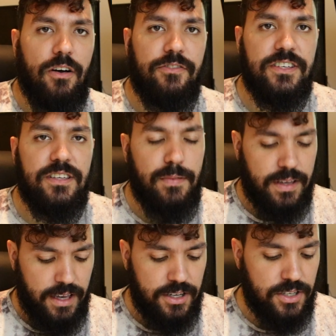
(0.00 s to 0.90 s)
of this
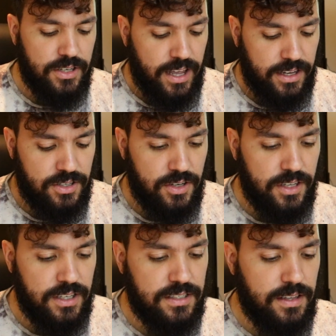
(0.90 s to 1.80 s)
application
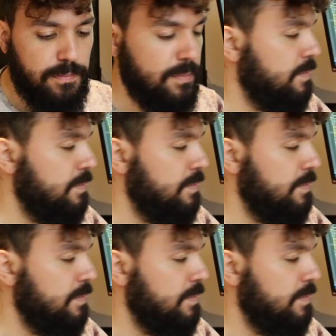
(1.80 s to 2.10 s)
actually is the